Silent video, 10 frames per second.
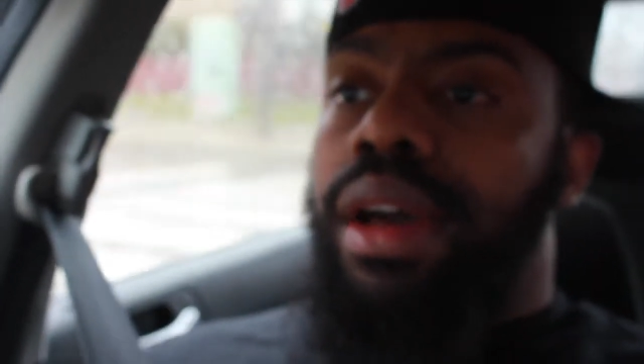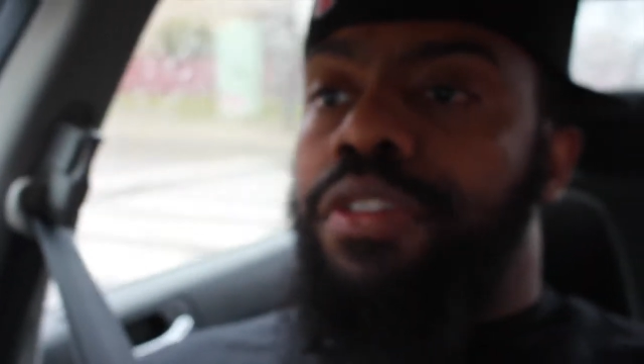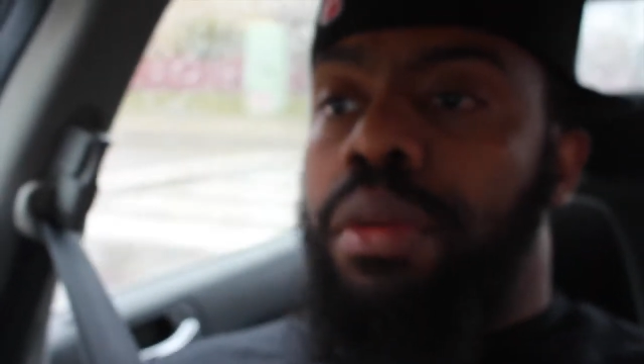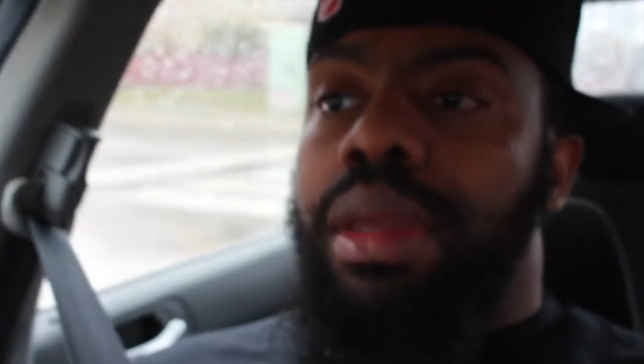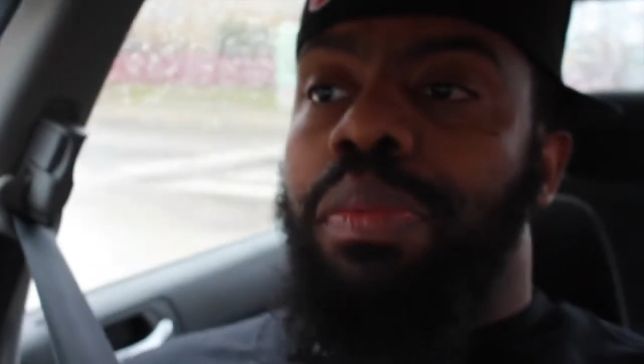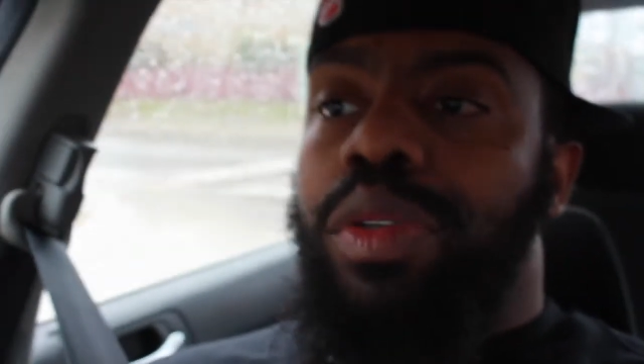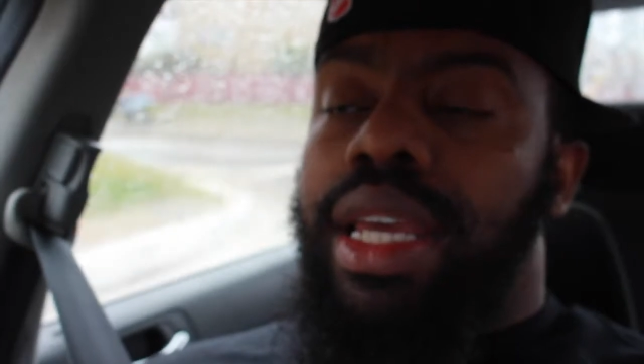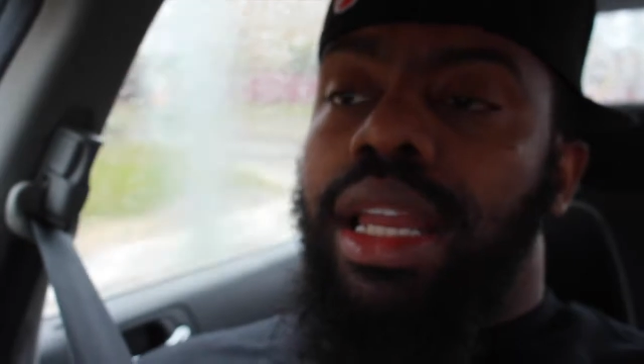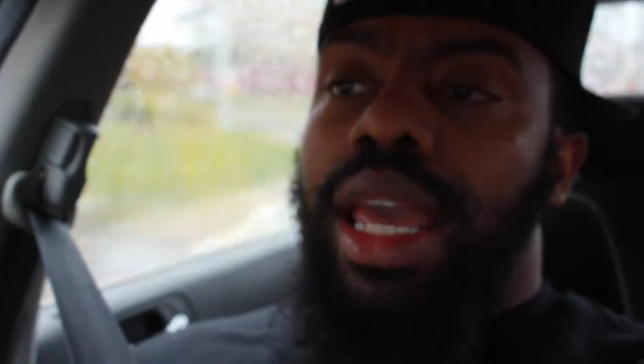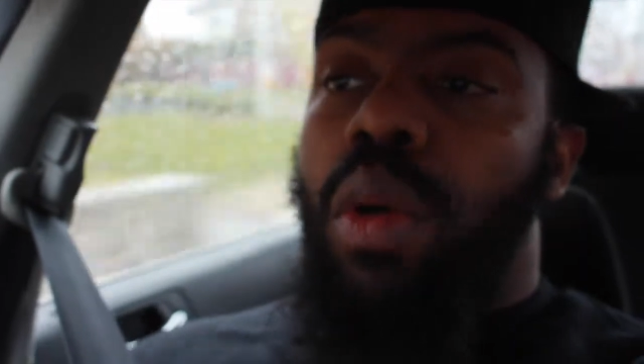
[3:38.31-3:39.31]
for me
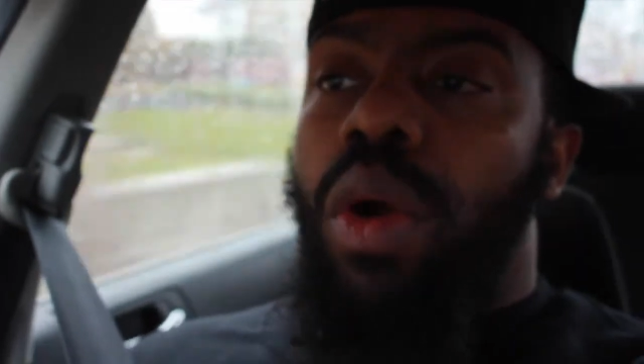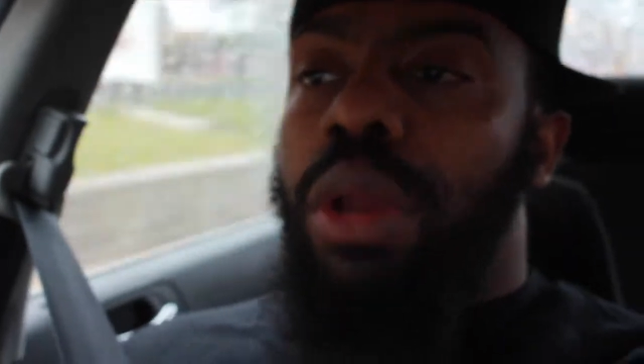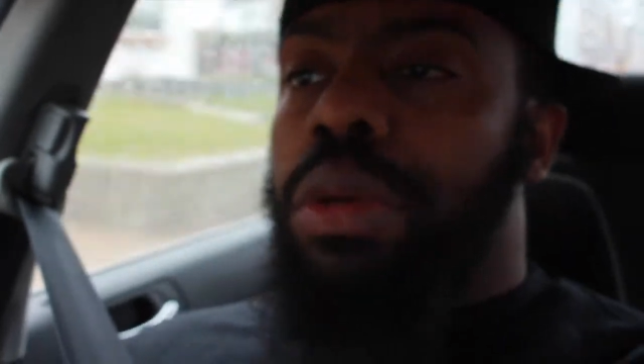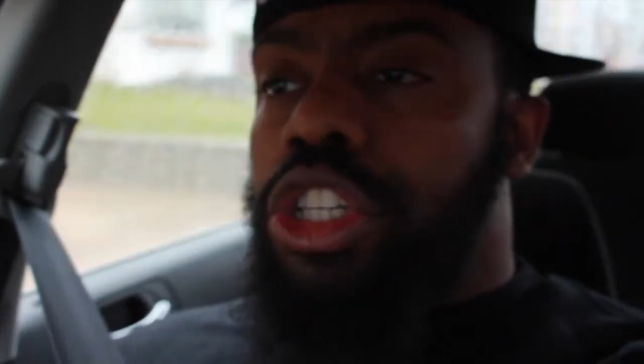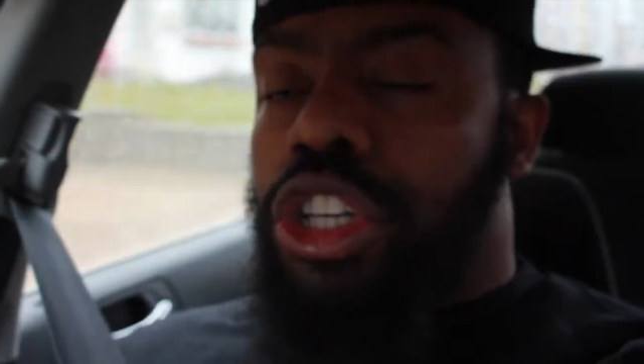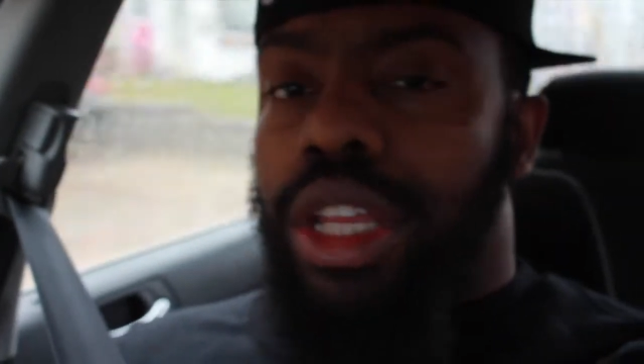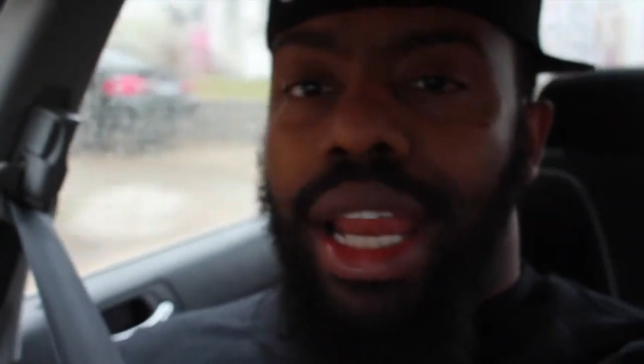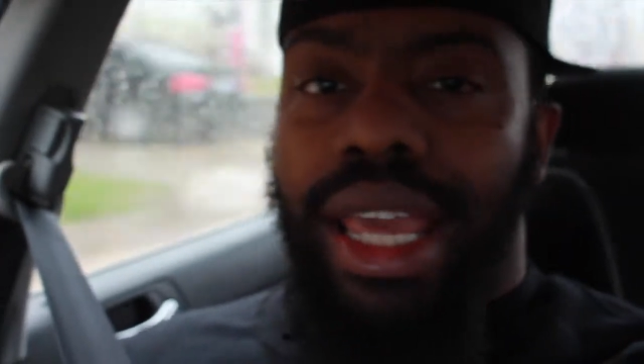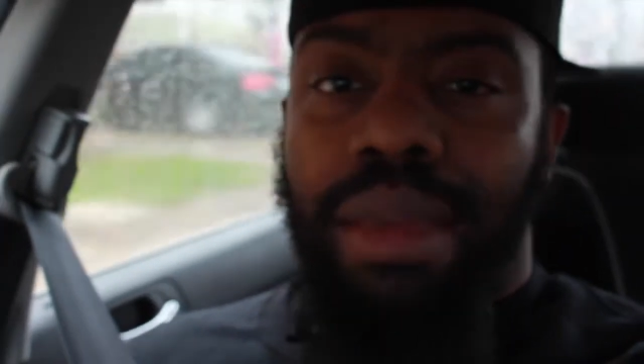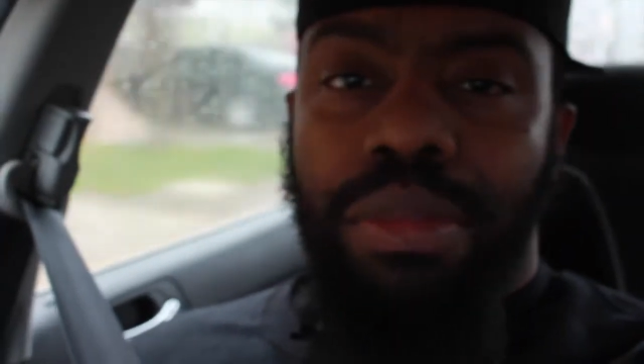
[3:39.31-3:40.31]
particularly, I want to ensure
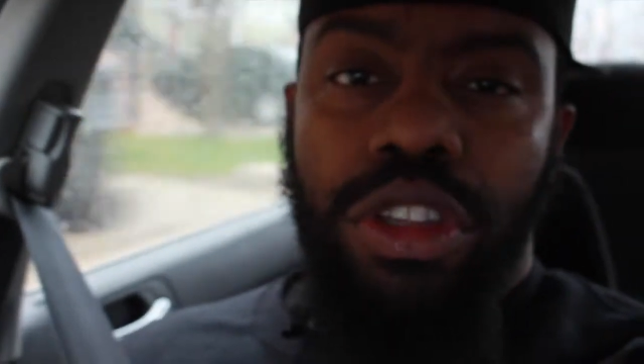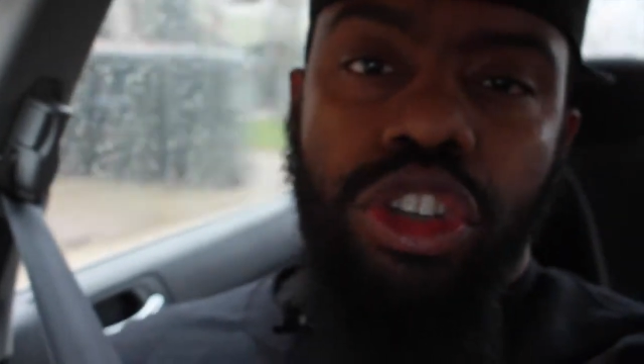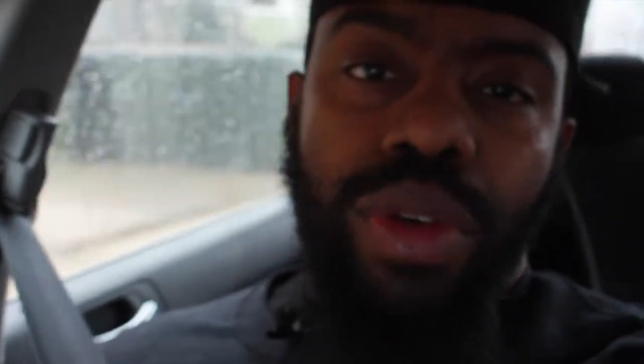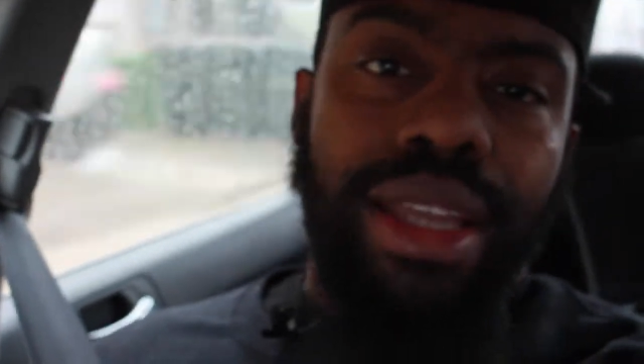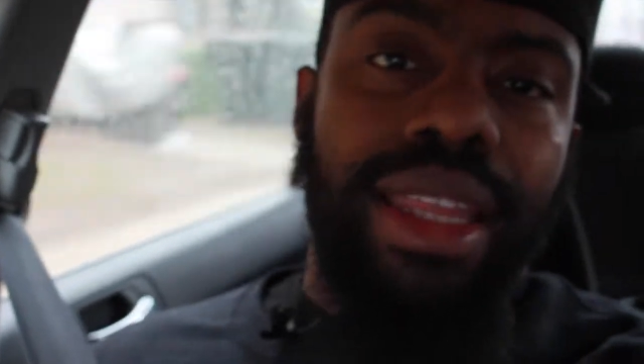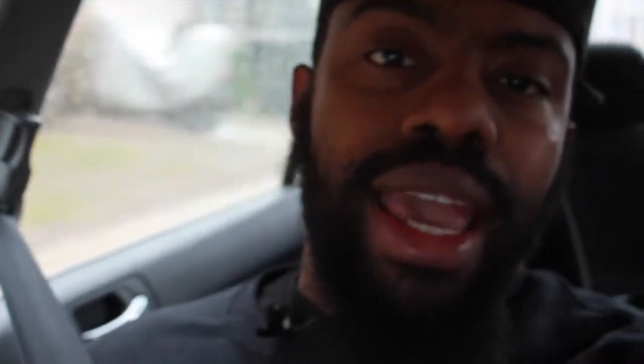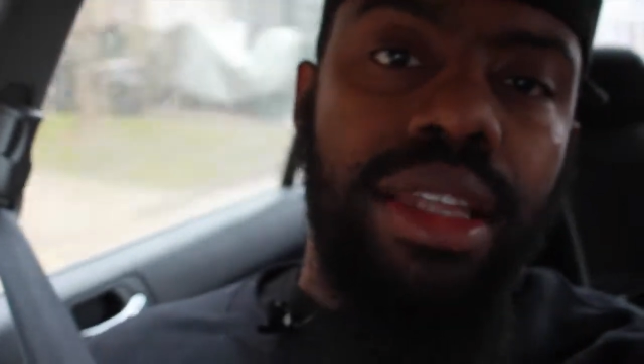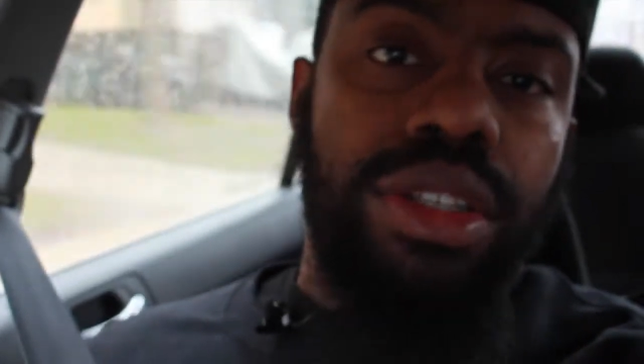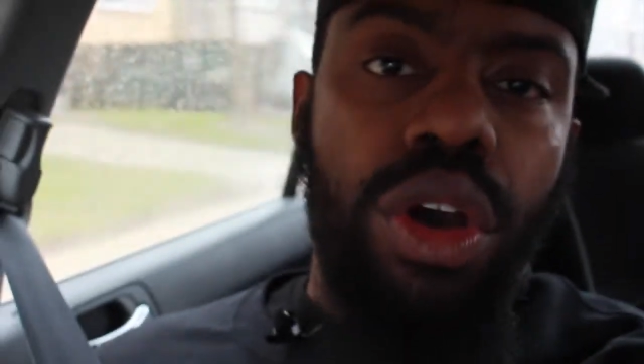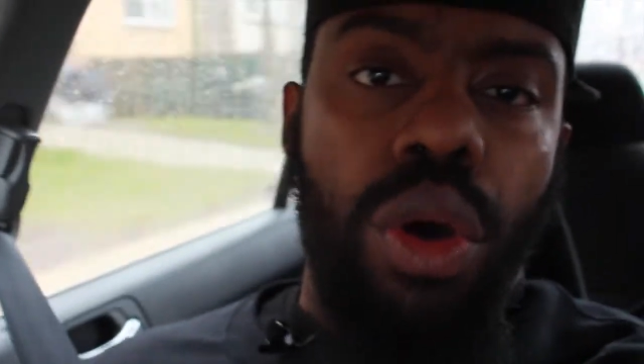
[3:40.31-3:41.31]
that I keep the strength
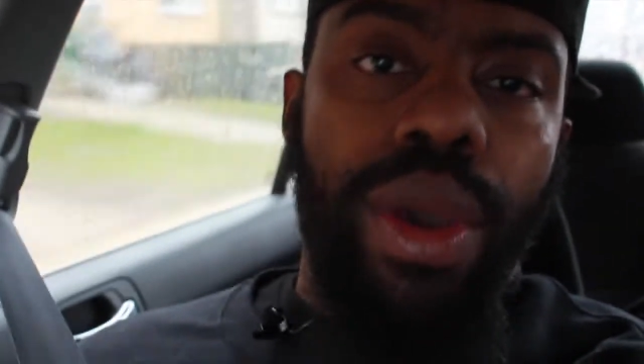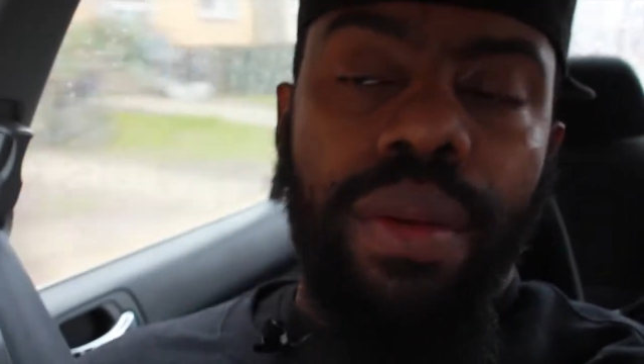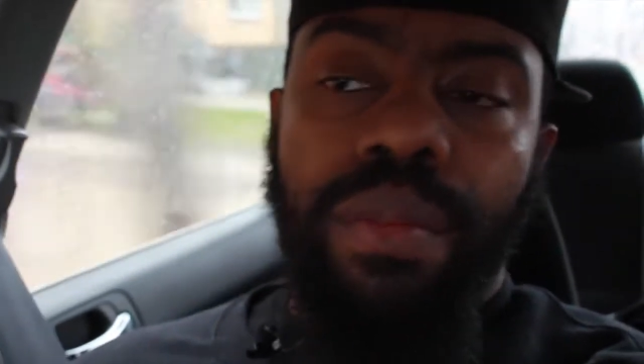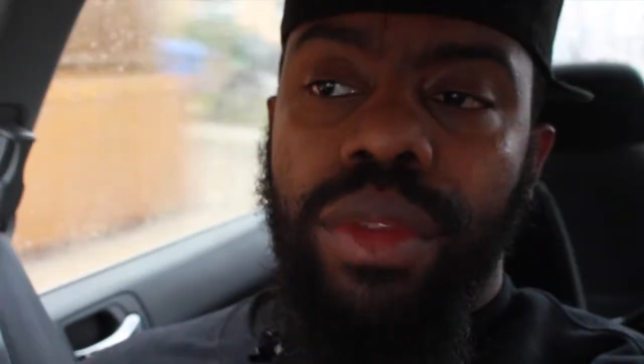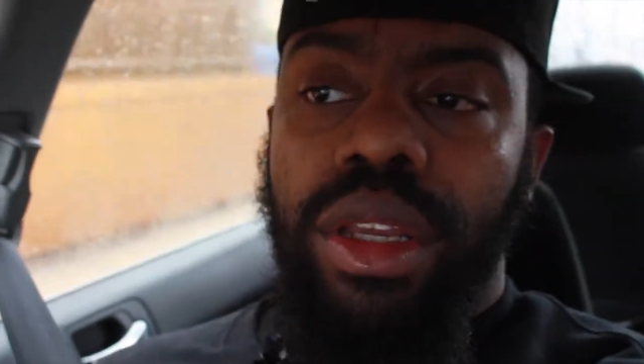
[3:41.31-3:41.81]
gains going.